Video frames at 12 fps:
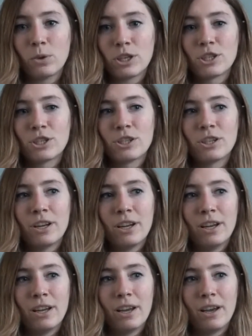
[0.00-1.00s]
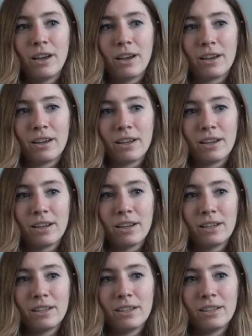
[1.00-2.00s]
which, as
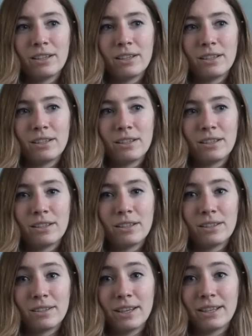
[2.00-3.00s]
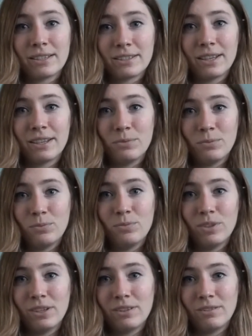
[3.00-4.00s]
I said,
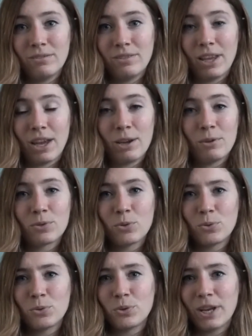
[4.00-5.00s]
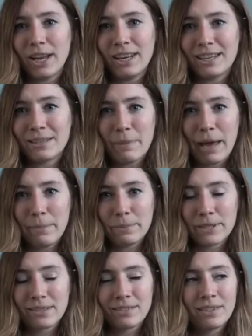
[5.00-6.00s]
that it was called NES
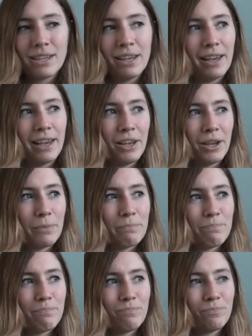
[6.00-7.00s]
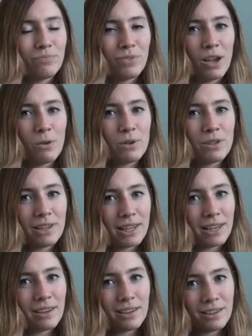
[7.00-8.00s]
Maps. I'll put the
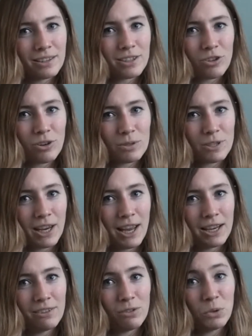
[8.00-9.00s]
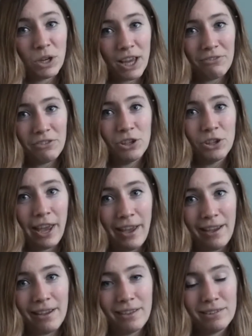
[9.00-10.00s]
link in the description again if you want to have a look
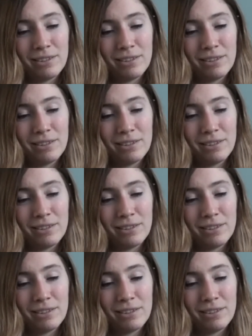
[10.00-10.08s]
at